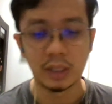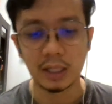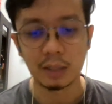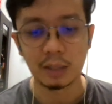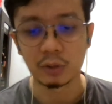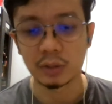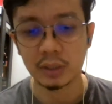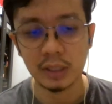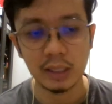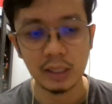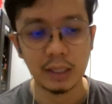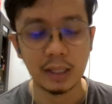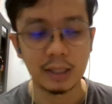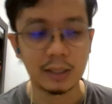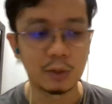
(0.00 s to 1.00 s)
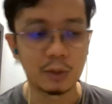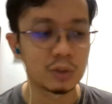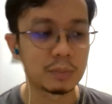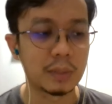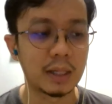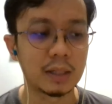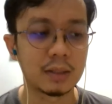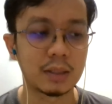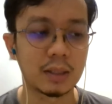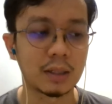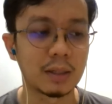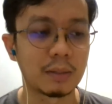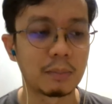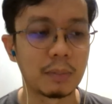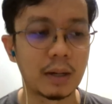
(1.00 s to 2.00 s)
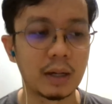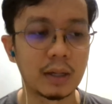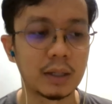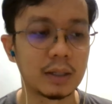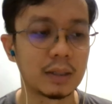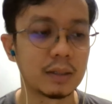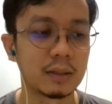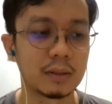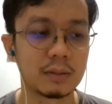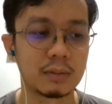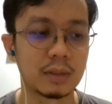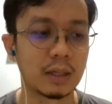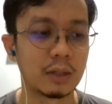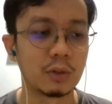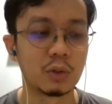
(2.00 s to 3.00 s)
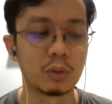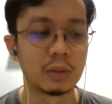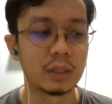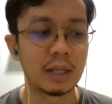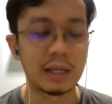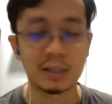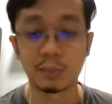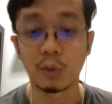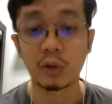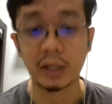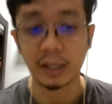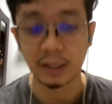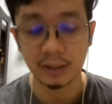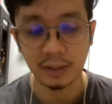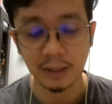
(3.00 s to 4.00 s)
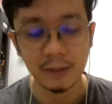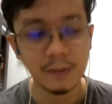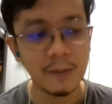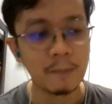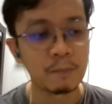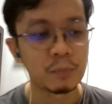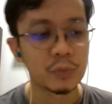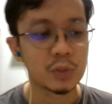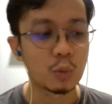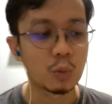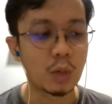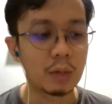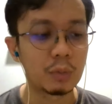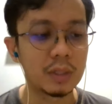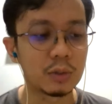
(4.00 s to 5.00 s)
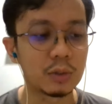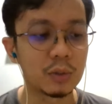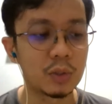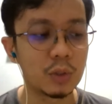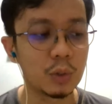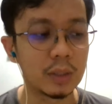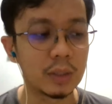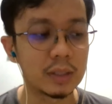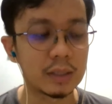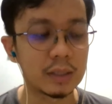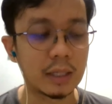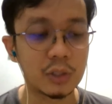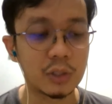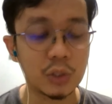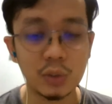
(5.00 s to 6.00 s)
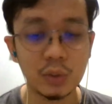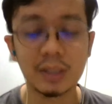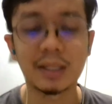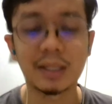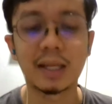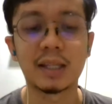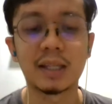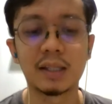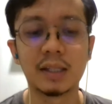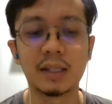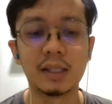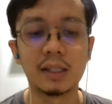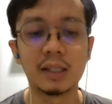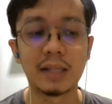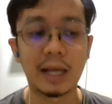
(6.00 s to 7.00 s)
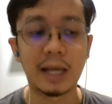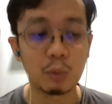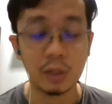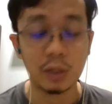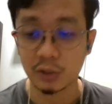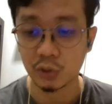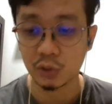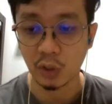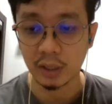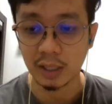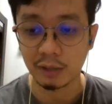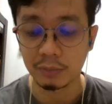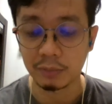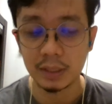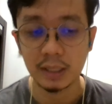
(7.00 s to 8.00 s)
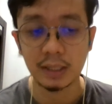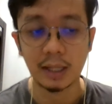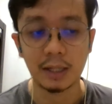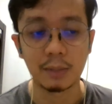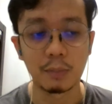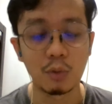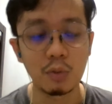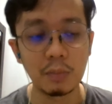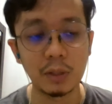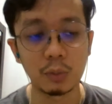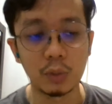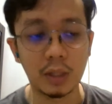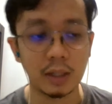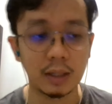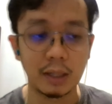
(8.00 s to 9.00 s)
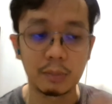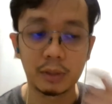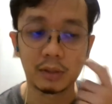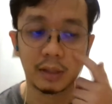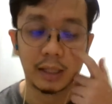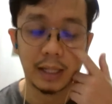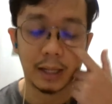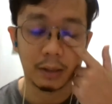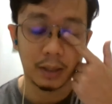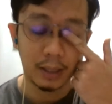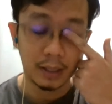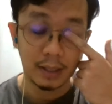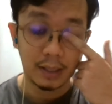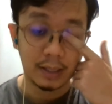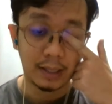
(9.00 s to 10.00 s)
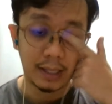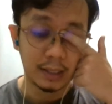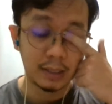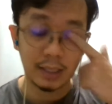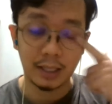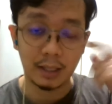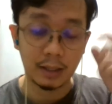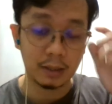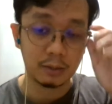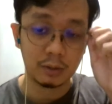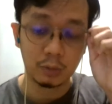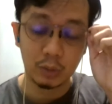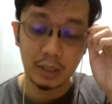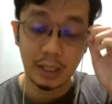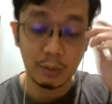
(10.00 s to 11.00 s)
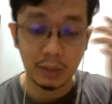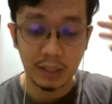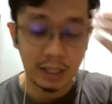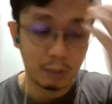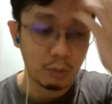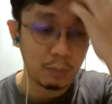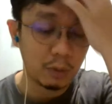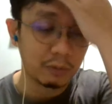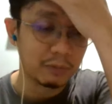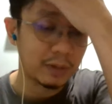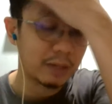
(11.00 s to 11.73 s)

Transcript: today about 3, and then it goes bad by, the next morning, right? Wow, really? So what we need to do is ensure that the network is strong enough, meaning that the moment we are able to collect, let's say today we collect